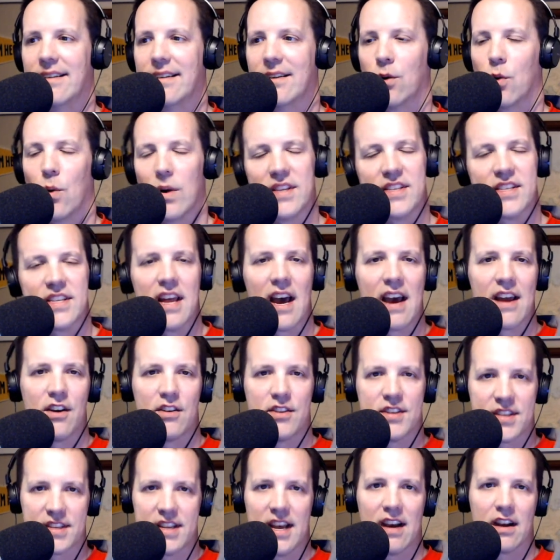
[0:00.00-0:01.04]
Quin
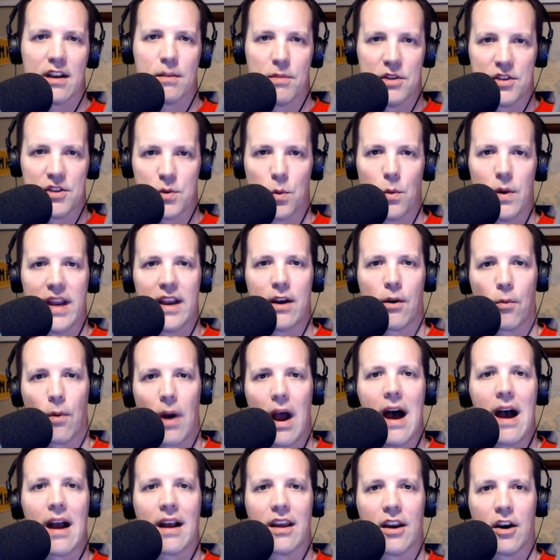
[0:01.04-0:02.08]
Snyder's stuck between a
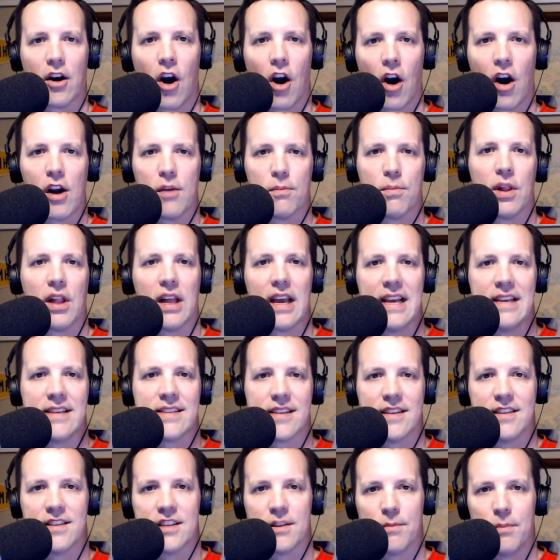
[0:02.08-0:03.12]
rock and a hard
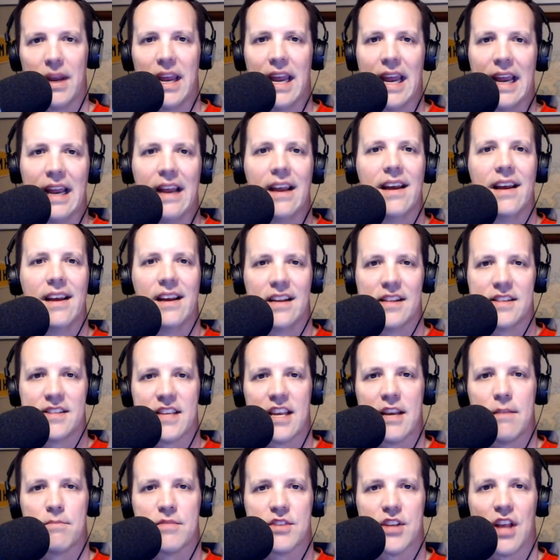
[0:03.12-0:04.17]
place. And to me, it
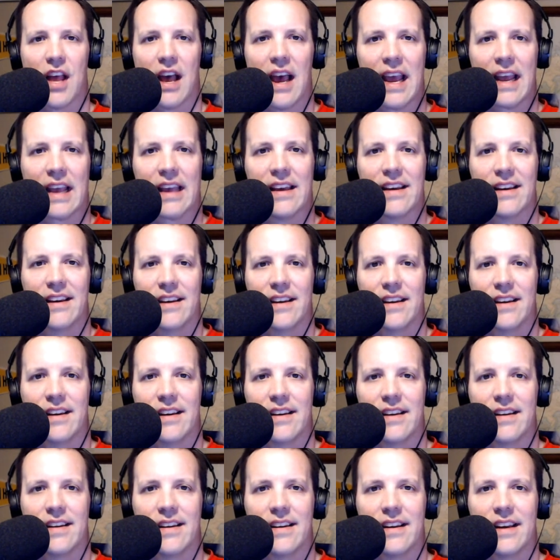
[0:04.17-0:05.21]
seems like
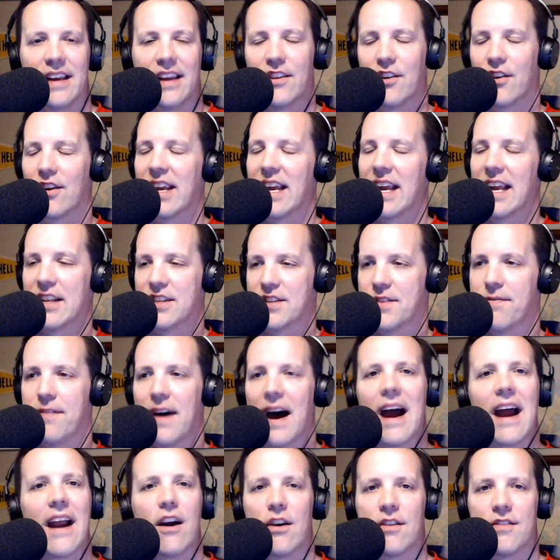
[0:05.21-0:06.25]
either he gets
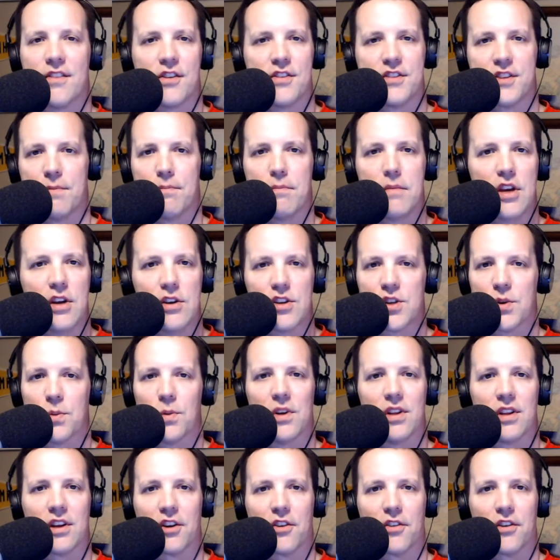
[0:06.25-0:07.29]
fired, there's a
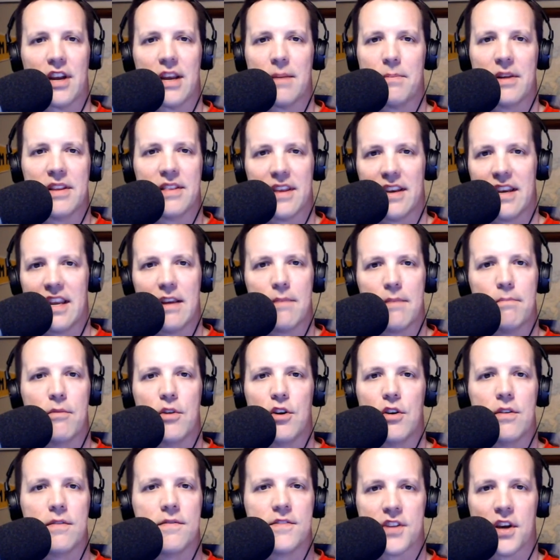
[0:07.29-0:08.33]
mutual agreement that he
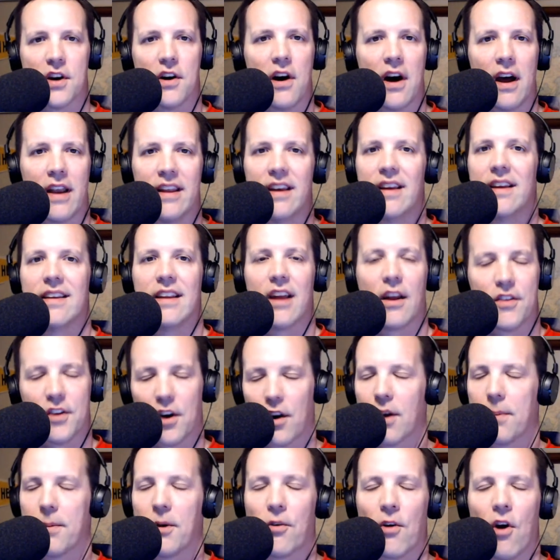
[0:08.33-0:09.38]
moves on. Now,
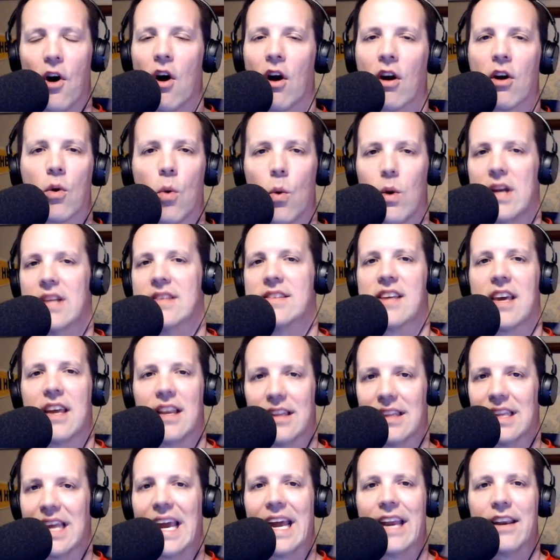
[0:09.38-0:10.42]
don't get me wrong, Quinn's going to
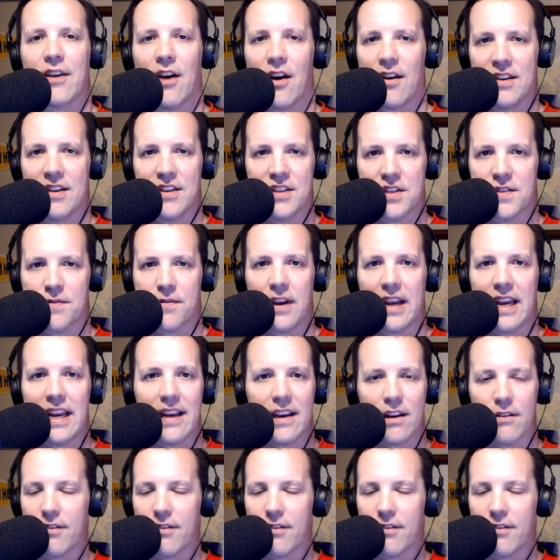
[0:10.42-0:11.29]
land on his feet.